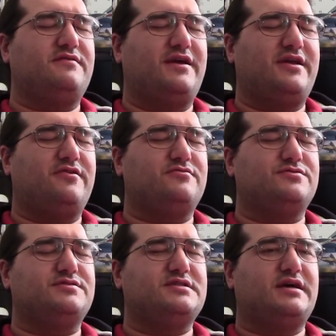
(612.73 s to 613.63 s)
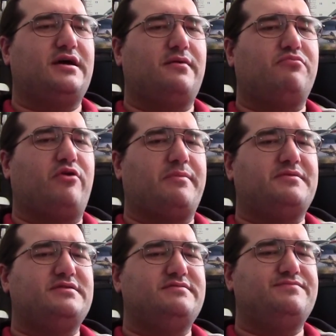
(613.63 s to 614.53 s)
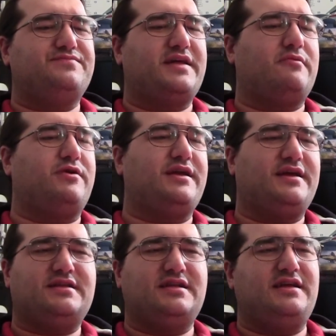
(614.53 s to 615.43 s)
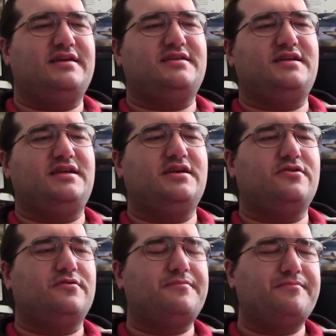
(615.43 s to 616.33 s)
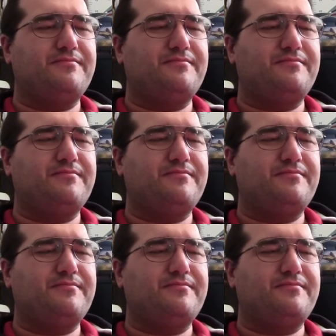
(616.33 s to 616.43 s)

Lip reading: videos prepped that we can get to the end of the year.